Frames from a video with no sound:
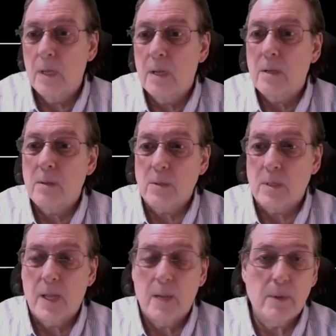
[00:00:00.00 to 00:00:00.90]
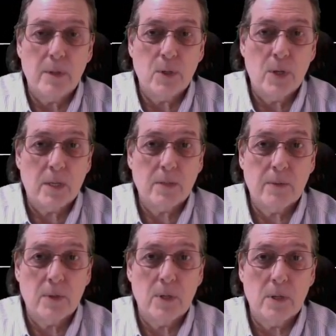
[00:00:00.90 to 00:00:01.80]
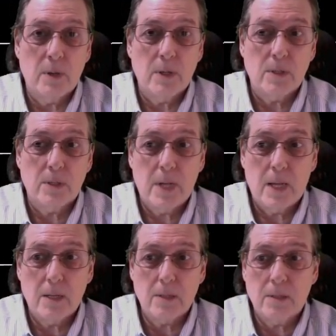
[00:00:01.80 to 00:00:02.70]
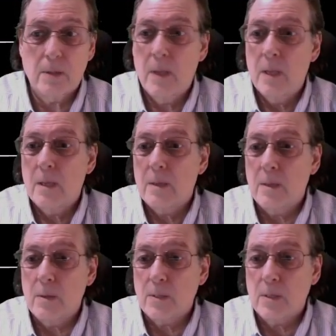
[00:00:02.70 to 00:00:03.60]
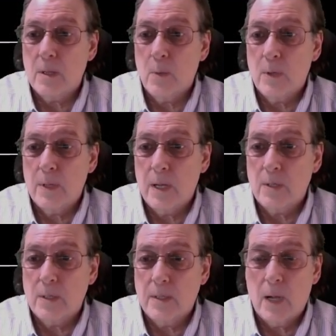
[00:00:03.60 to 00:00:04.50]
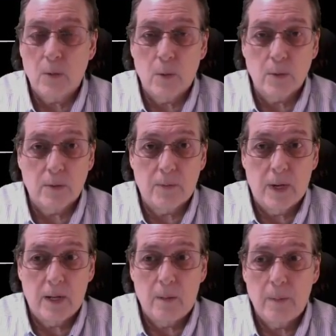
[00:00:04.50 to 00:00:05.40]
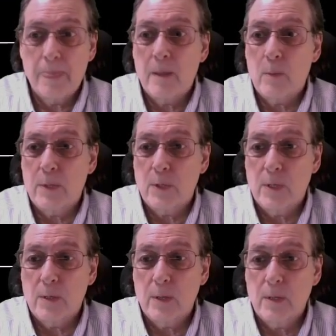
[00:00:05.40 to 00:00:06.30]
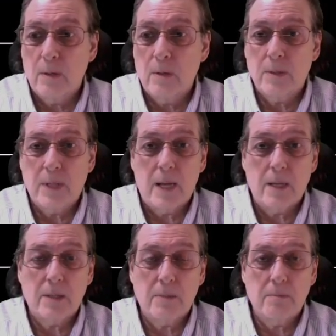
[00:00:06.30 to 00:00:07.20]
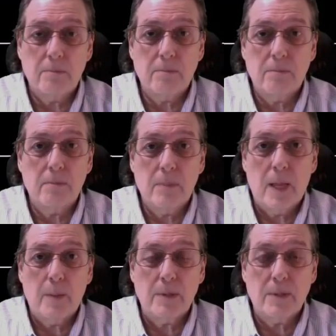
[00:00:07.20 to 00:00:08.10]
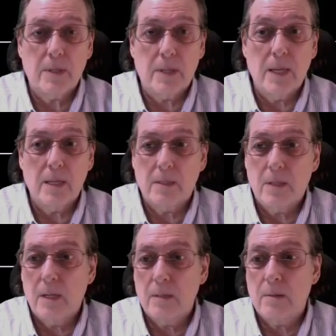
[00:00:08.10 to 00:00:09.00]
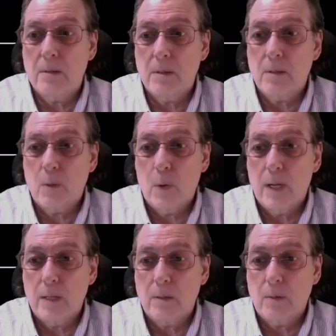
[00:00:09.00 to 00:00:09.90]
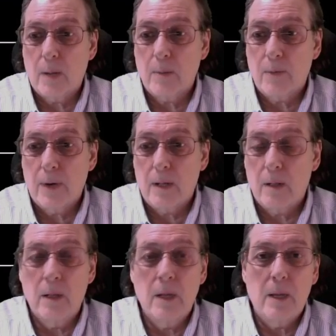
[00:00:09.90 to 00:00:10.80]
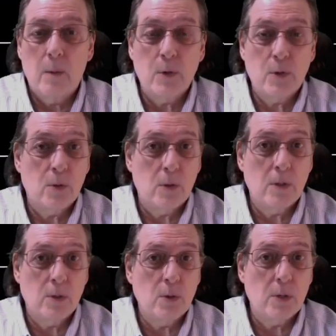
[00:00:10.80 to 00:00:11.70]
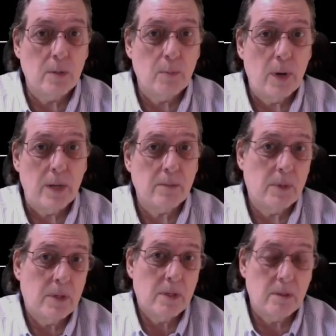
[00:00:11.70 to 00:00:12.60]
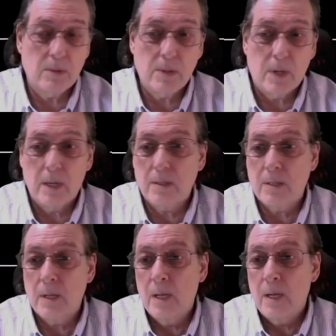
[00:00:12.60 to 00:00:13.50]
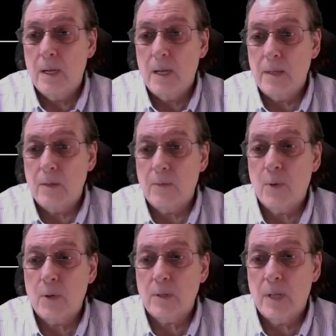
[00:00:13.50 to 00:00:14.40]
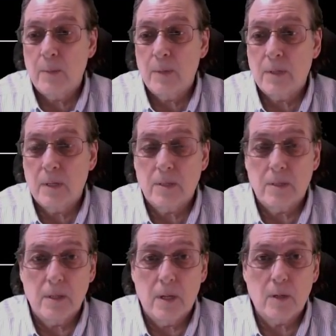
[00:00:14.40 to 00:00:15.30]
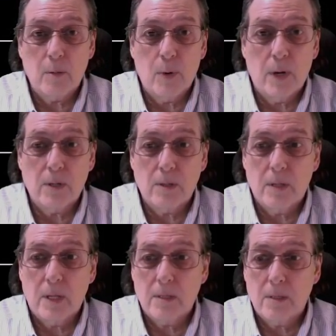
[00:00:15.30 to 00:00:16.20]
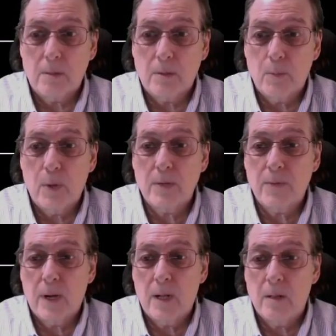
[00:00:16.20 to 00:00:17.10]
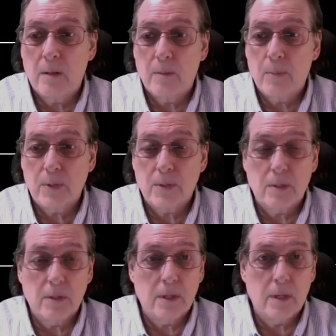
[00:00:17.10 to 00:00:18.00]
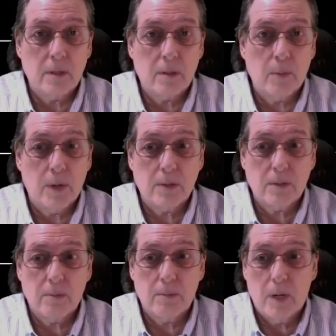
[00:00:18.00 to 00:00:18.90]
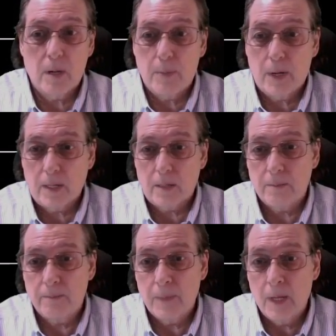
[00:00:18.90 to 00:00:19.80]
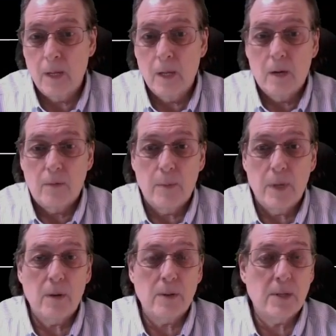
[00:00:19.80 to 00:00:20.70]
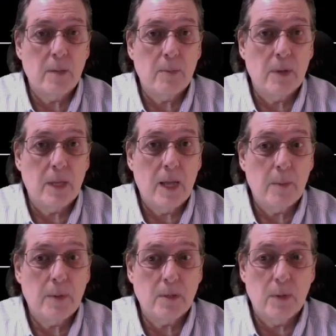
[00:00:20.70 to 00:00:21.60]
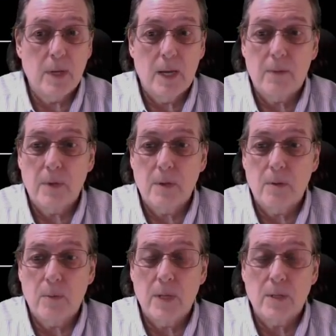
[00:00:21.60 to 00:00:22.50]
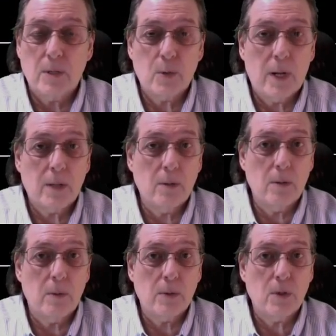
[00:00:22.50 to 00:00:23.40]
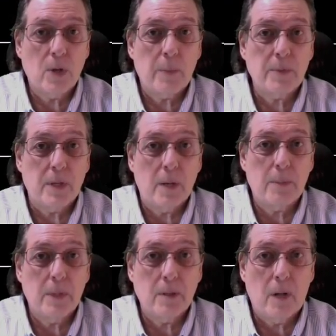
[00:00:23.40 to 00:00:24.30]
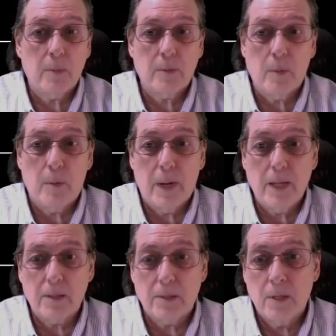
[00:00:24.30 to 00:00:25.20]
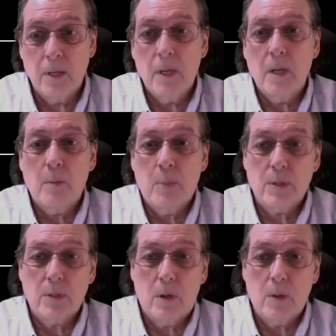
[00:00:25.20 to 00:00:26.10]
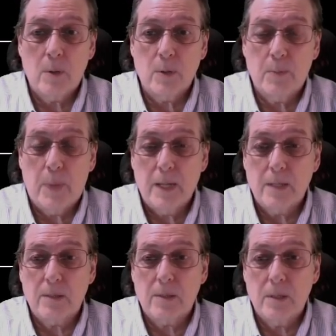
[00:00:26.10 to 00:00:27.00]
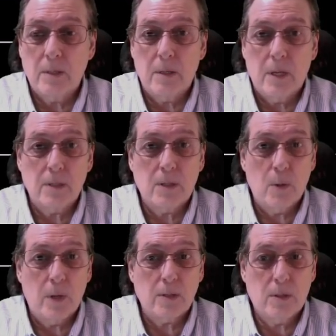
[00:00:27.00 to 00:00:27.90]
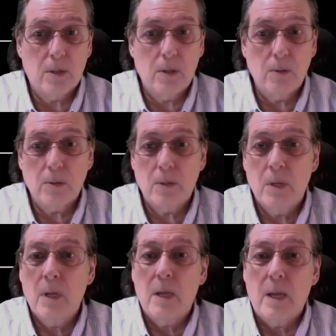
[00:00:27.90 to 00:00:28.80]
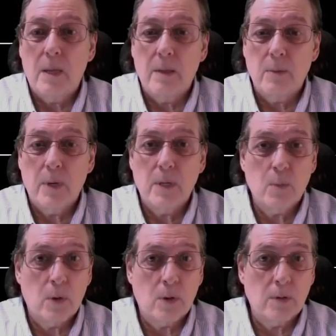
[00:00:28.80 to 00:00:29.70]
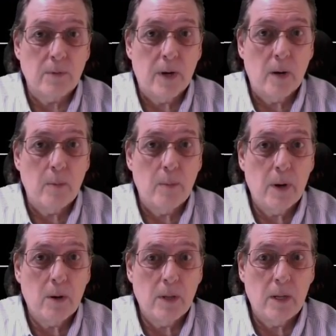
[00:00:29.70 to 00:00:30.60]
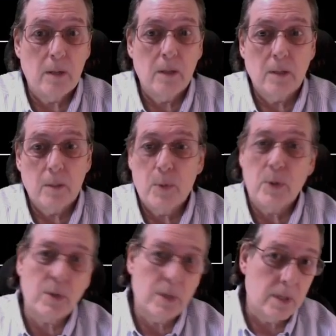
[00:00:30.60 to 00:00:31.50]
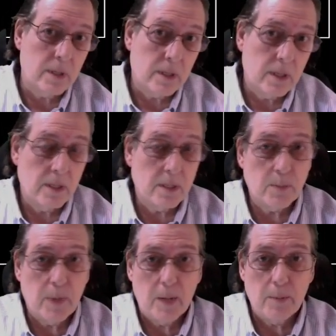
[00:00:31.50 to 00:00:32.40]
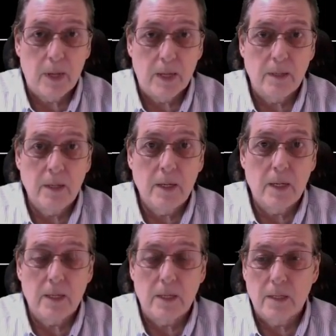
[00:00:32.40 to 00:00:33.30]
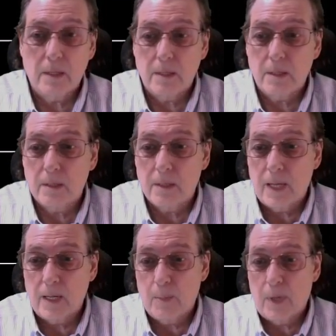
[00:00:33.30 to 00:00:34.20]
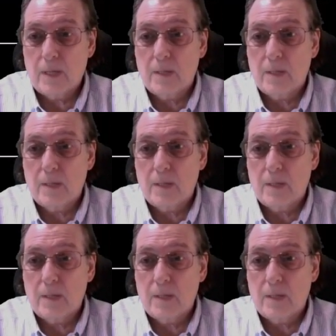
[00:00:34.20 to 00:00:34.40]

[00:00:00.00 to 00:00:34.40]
There's a lambda that checks for the generation status. Then there's another one that actually downloads the file. When the generator status lambda says, hey, it's done, you can go ahead and grab the file, which is usually compressed because of their size. And then the fourth lambda does the uncompression, takes the compressed file, puts it in an uncompressed uh, bucket. From there, the same thing happens. We have the range extractor, which chops it up into optimal bytes, puts all those bytes into S Q S queues, and then range workers fire up in parallel to push it into the Kinesis pipeline and then into the landing bucket.